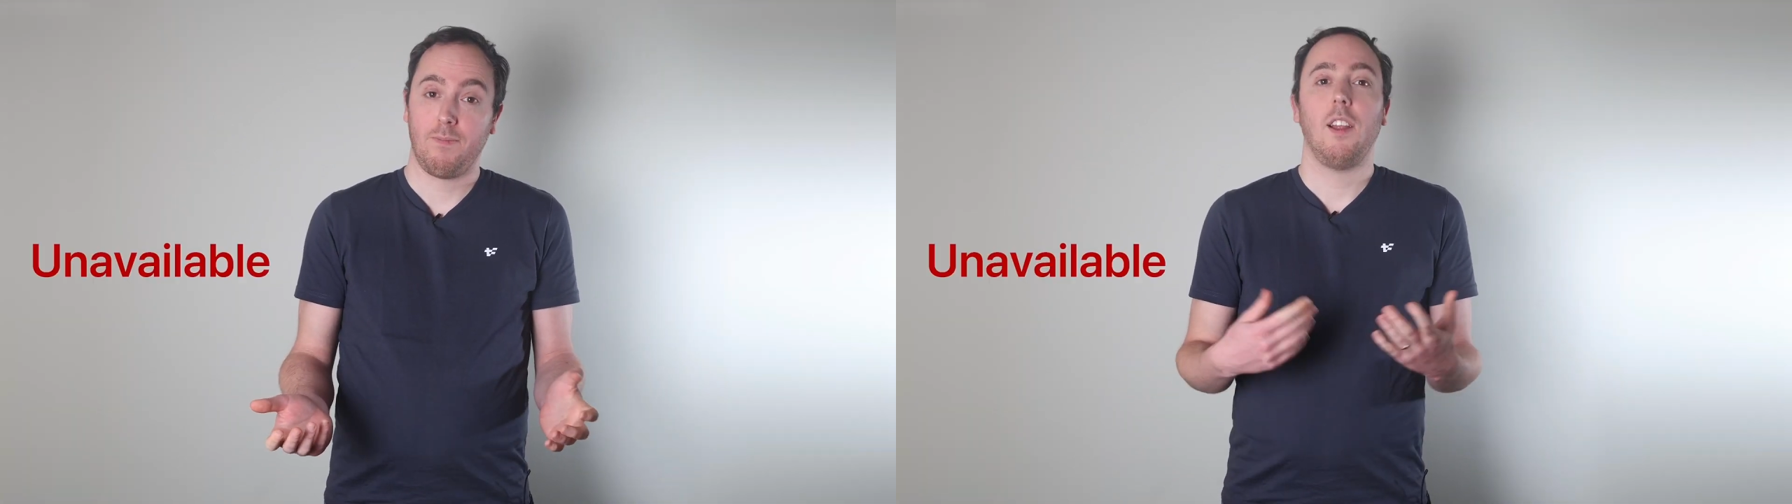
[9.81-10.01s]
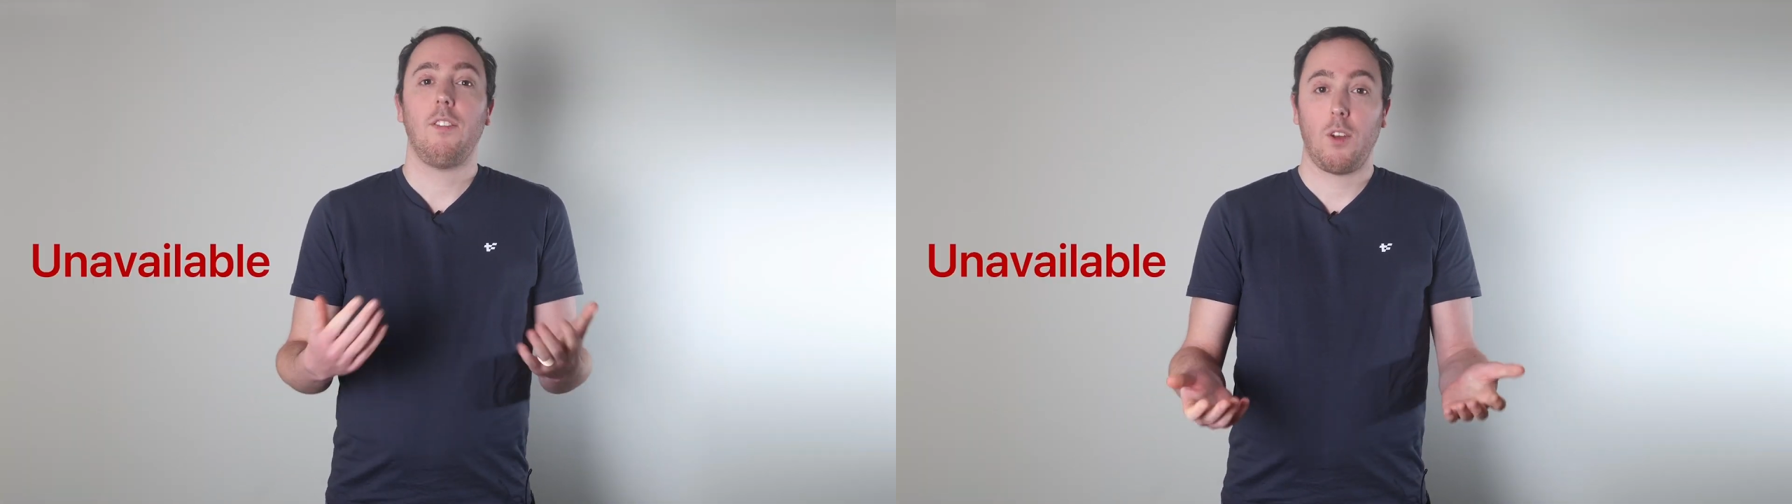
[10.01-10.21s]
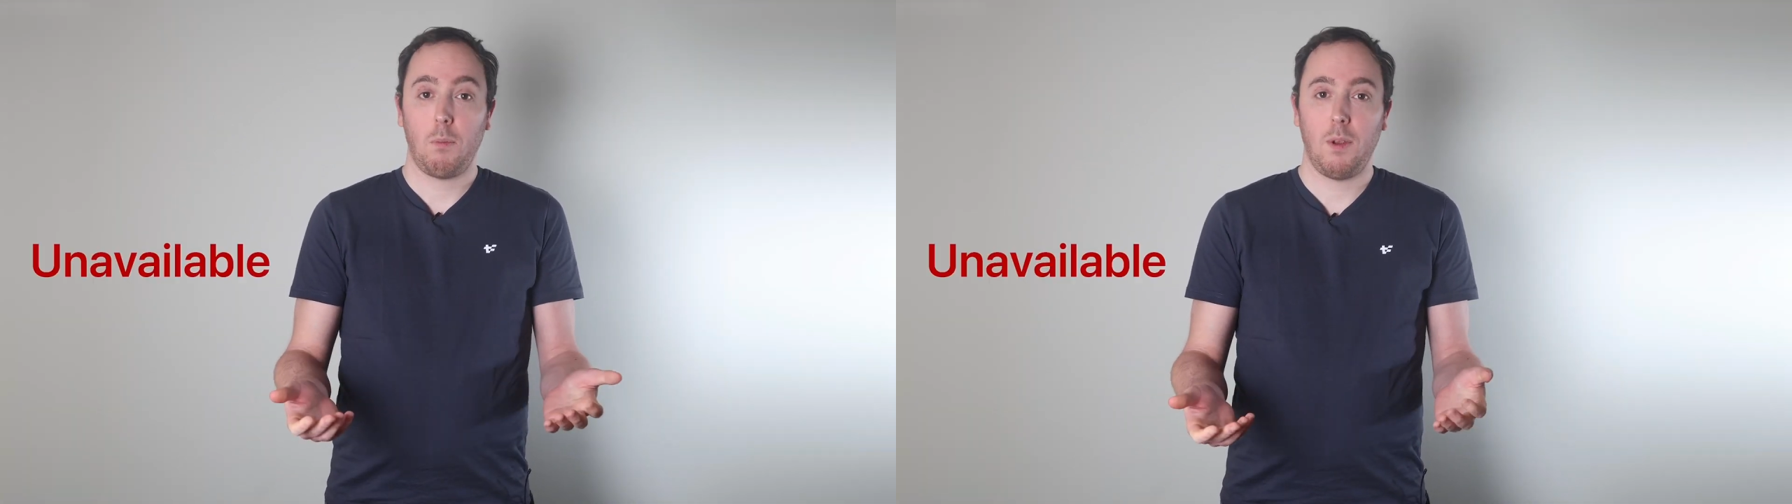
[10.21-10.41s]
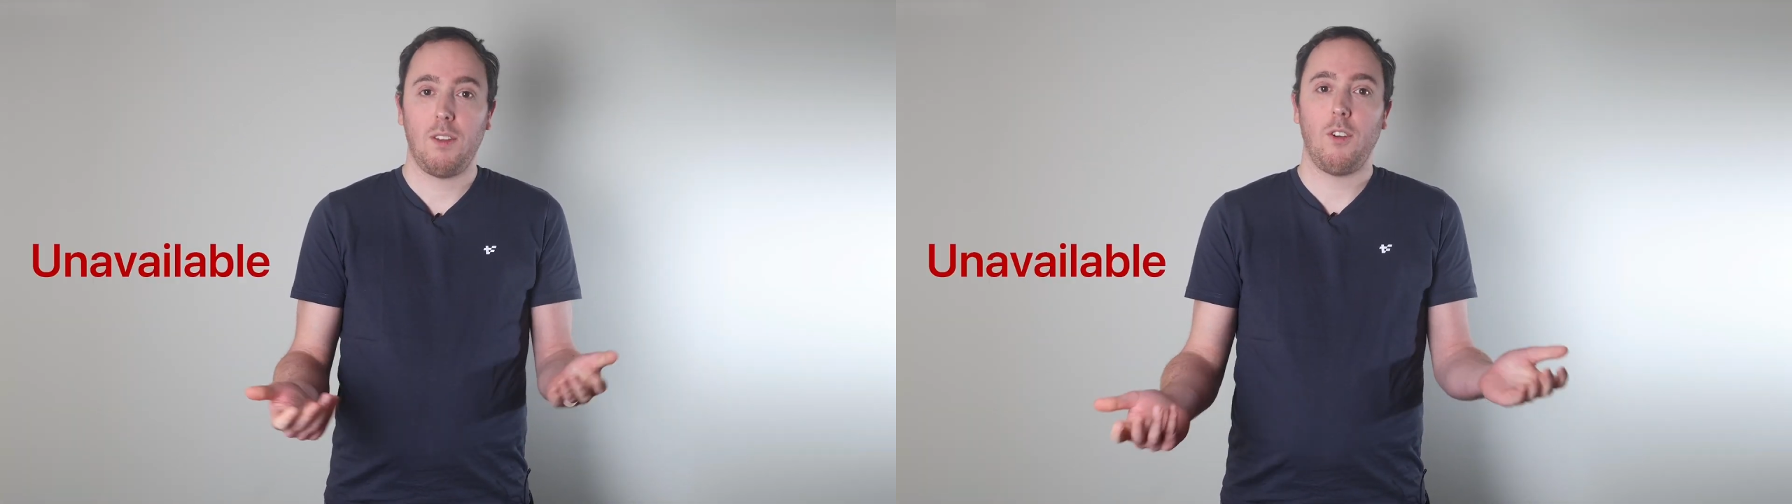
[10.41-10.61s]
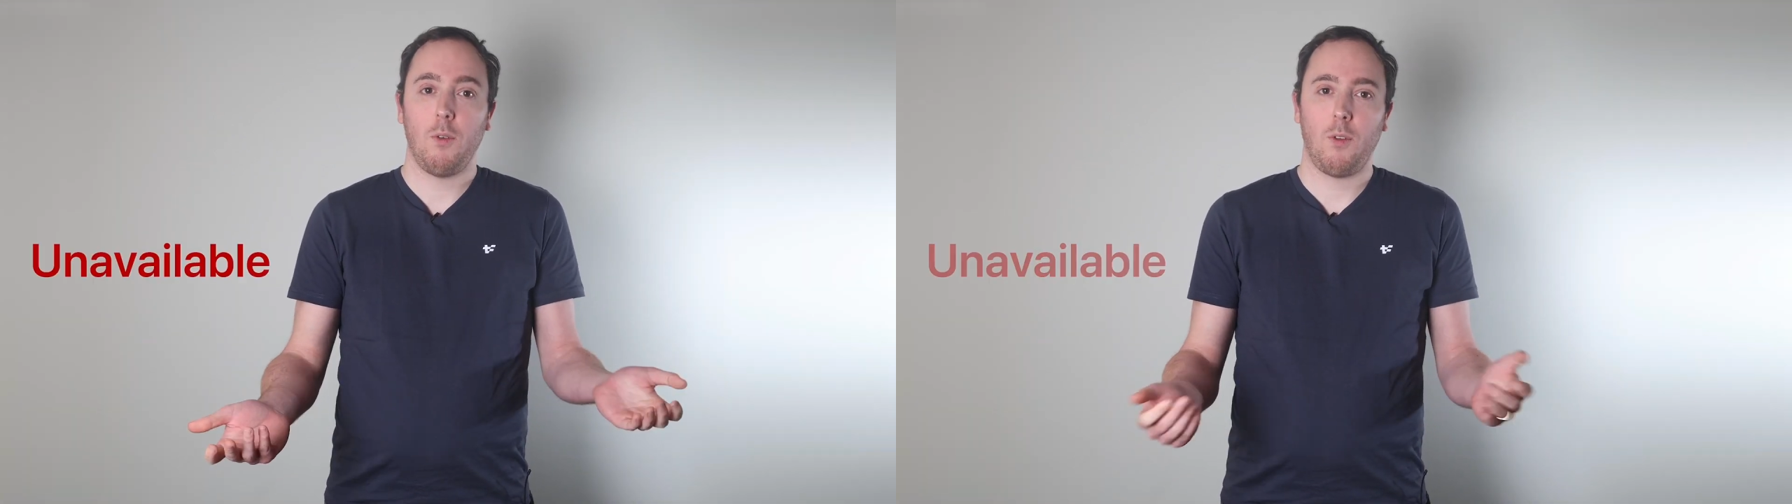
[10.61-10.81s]
This could be
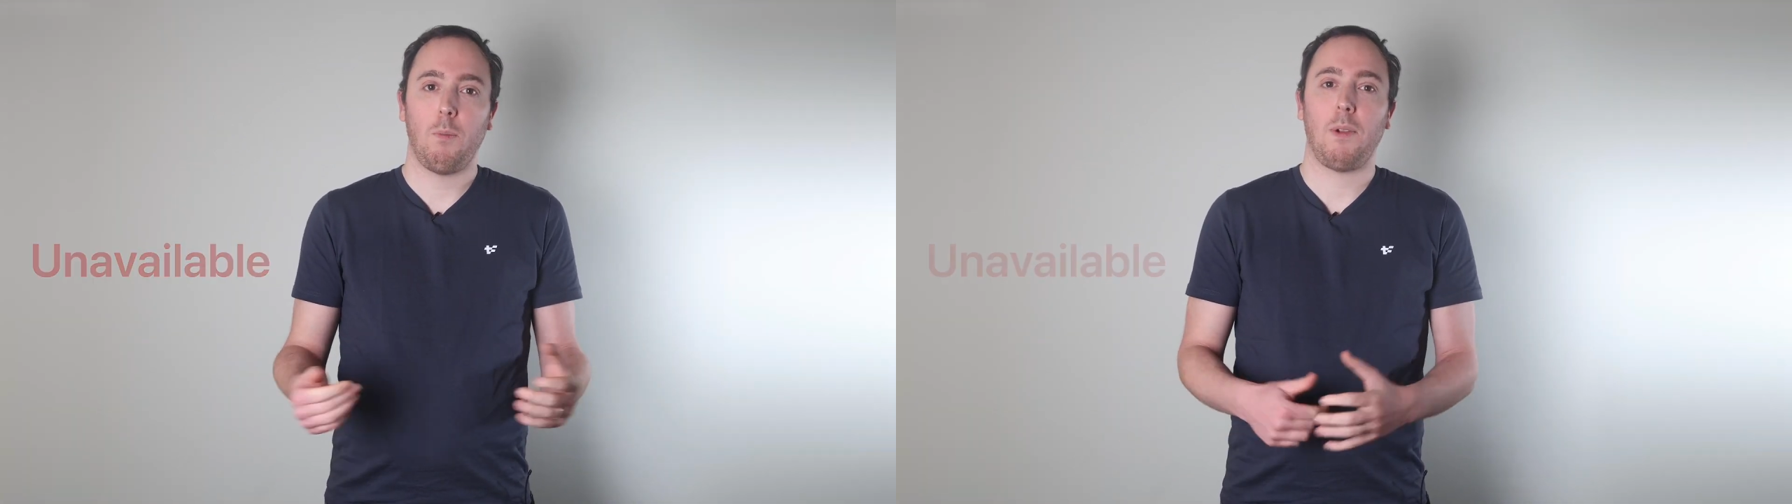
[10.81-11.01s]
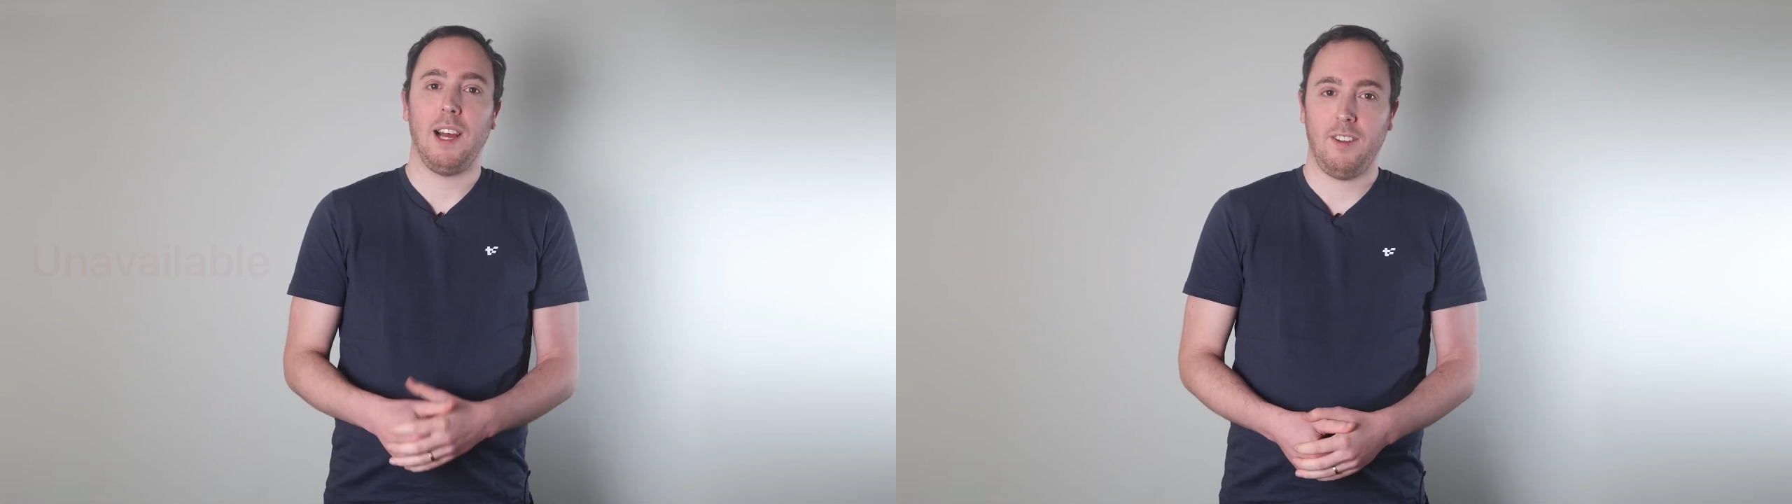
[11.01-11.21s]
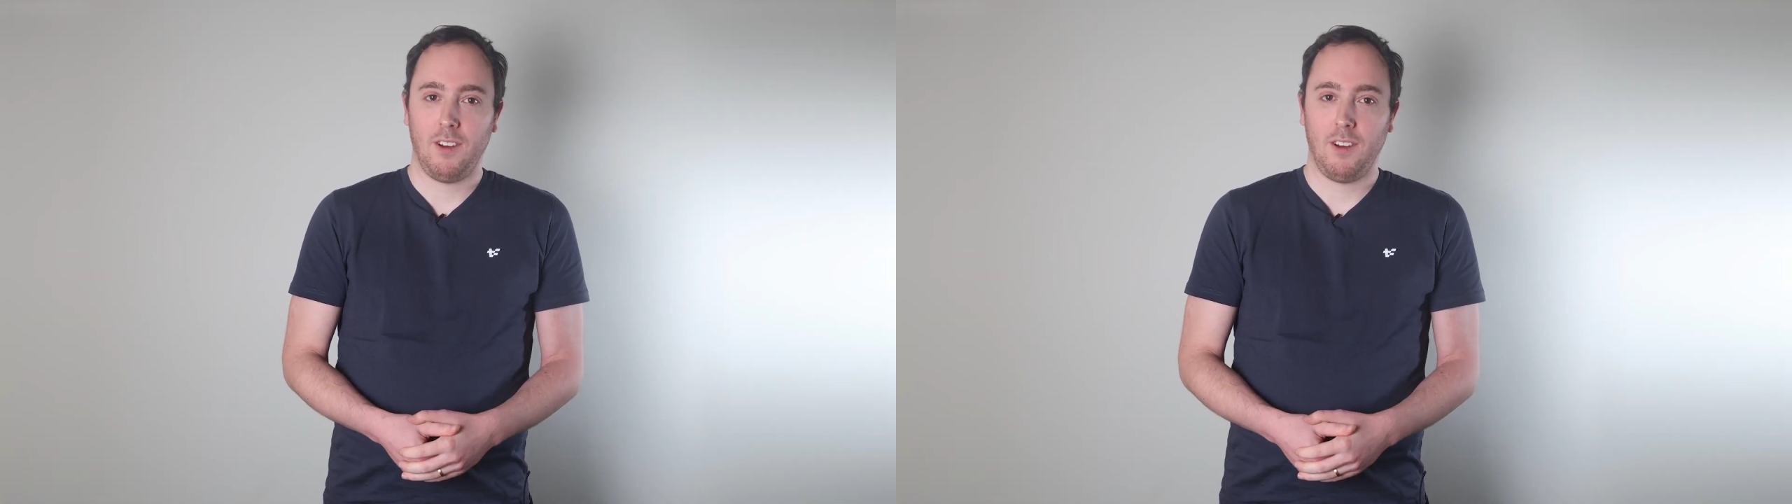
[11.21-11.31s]
due to planned